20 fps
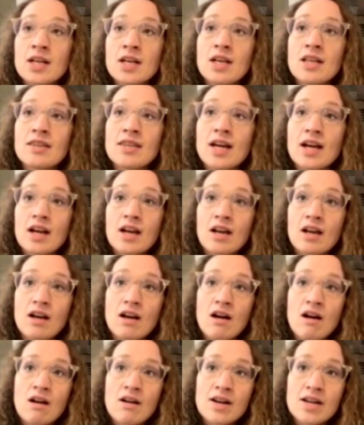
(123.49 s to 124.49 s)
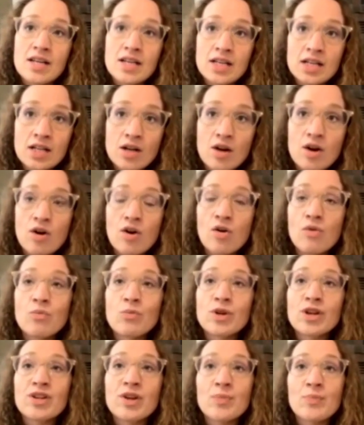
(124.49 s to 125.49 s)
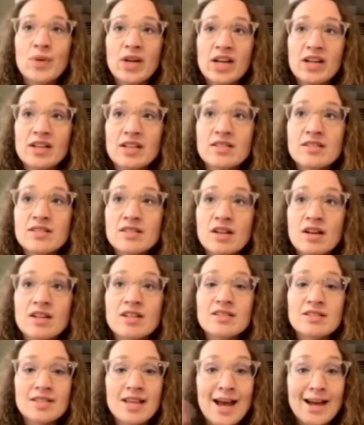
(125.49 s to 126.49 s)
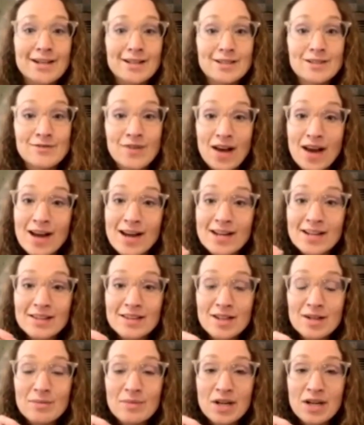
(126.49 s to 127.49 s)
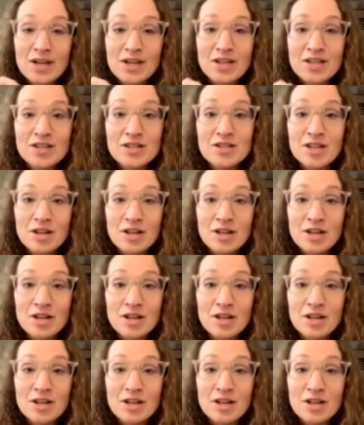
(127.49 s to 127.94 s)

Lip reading: that are in a home where their parents are satisfied in their marriage.